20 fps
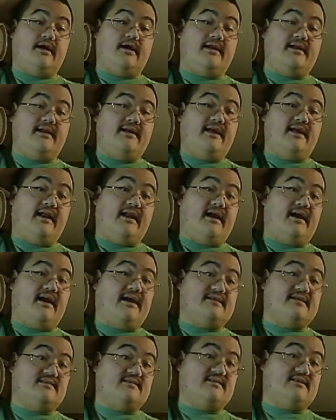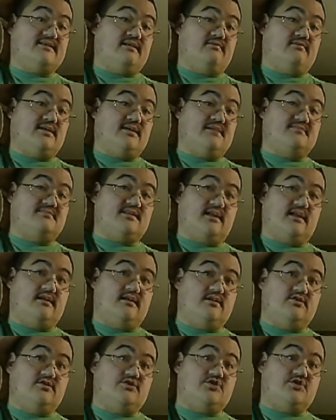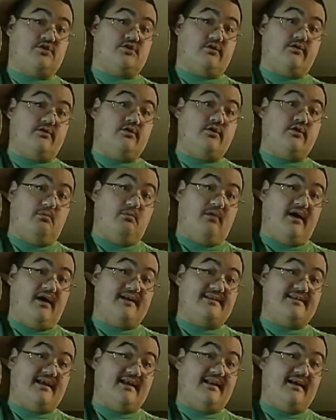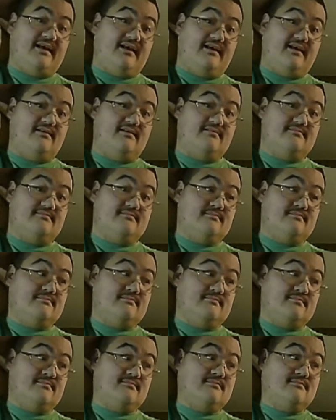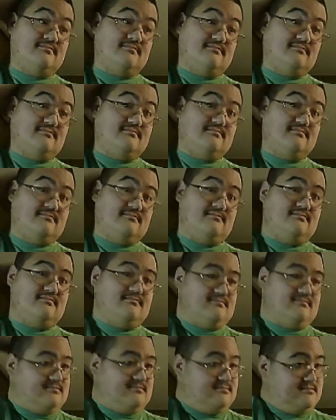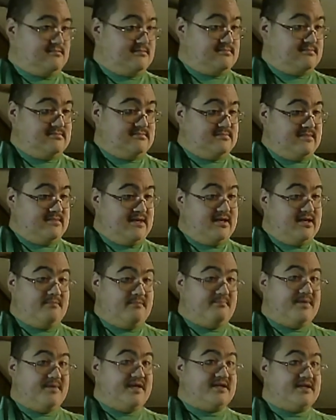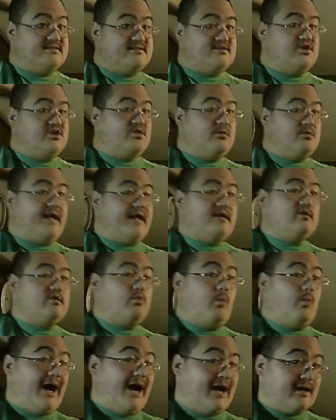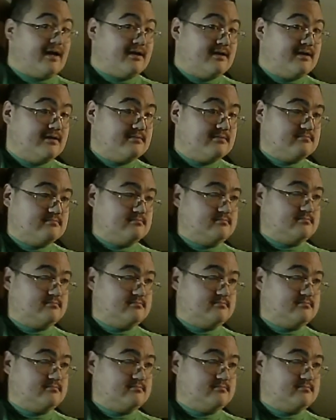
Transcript: And again, I asked you several times, like, you sure you don't want any? I did not want any. Because you ate guac.